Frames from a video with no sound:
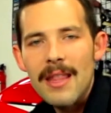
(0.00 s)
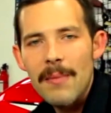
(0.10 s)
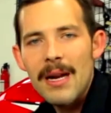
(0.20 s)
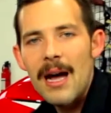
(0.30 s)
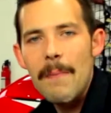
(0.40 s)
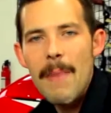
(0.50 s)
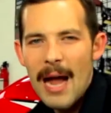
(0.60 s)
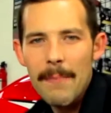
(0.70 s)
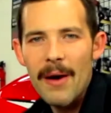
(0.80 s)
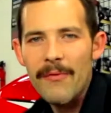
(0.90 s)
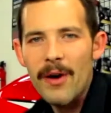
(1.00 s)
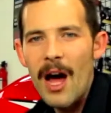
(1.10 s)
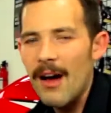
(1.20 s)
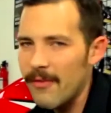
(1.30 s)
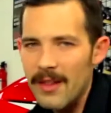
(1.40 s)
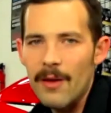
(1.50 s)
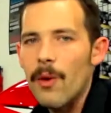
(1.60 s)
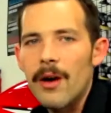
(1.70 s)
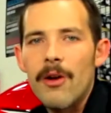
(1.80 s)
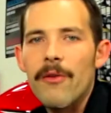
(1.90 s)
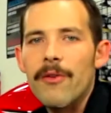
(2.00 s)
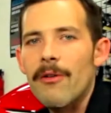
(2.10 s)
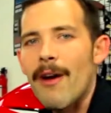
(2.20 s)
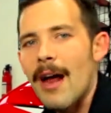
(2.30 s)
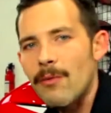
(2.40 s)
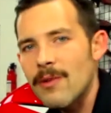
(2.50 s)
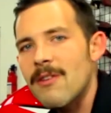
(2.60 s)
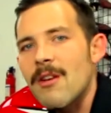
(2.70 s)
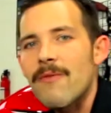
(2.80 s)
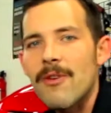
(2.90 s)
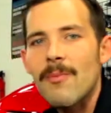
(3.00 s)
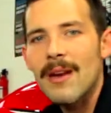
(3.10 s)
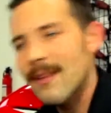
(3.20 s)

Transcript: Then I'm gonna come back, buff it off, and then we're gonna go for a ride. We'll see you in a few